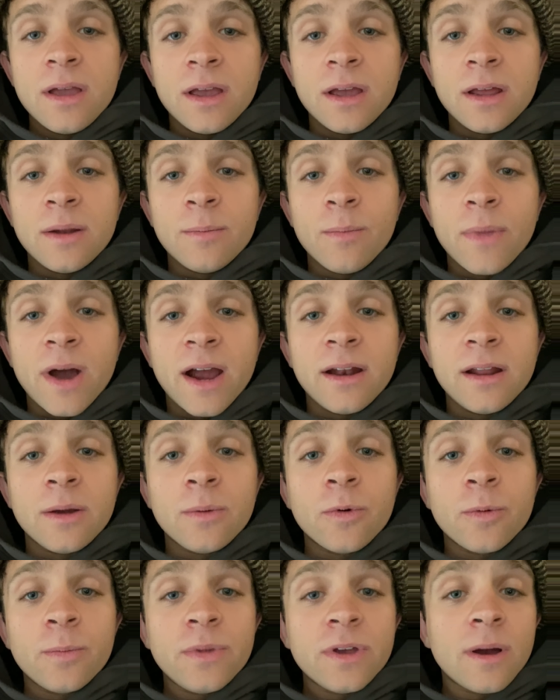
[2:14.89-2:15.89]
and mining
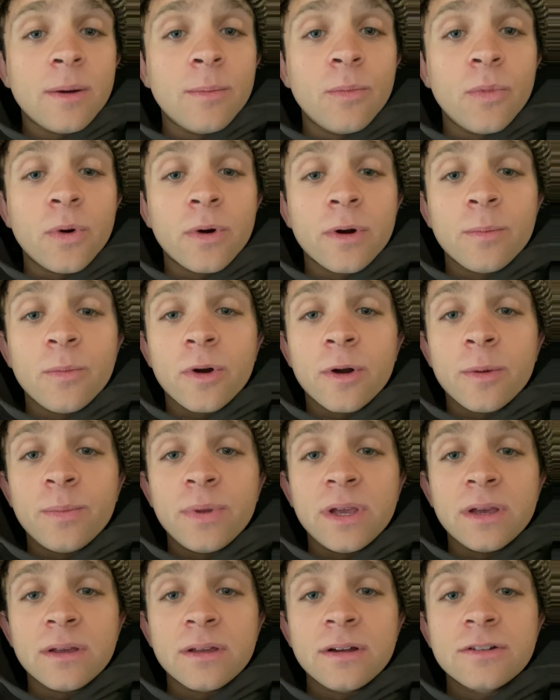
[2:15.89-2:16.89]
will become more and more
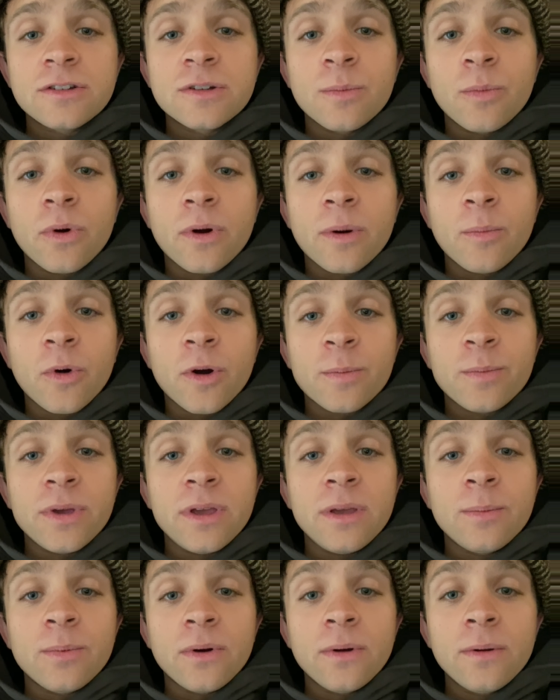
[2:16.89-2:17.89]
appealing to more and more
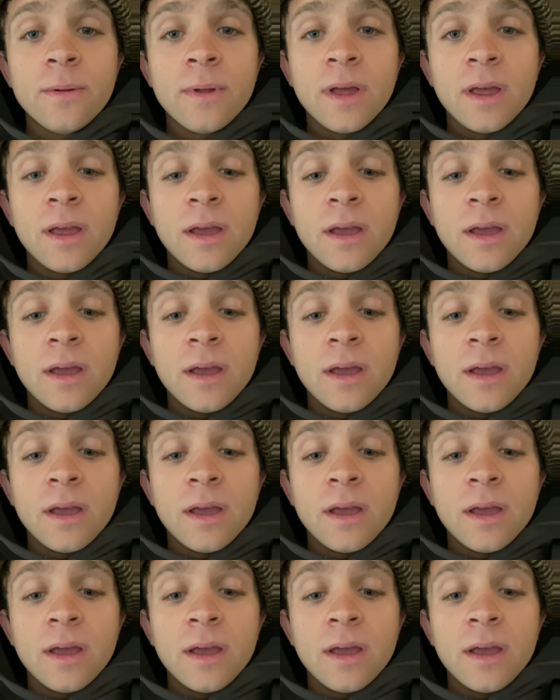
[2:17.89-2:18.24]
people.